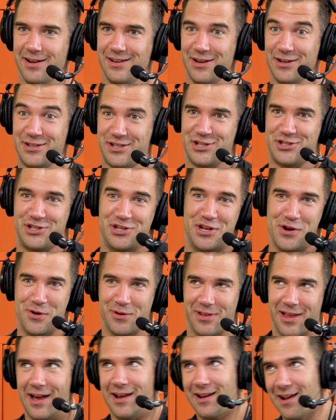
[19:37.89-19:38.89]
Yeah. It's just you
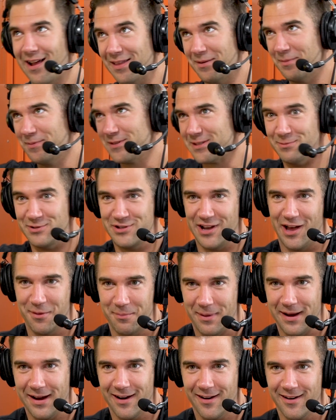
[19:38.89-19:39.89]
like, I live with some gel in my hair.